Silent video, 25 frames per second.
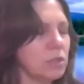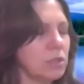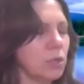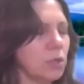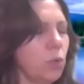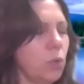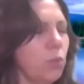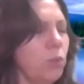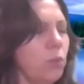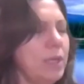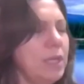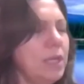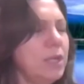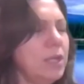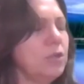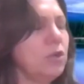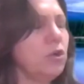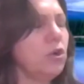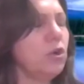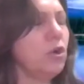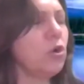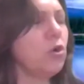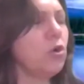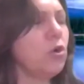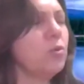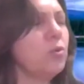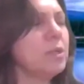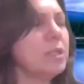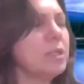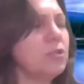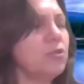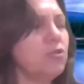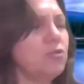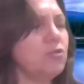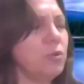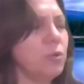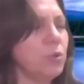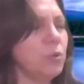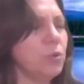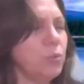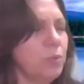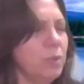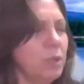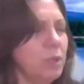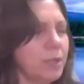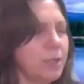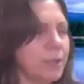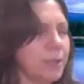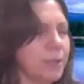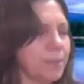So we encourage
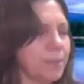you,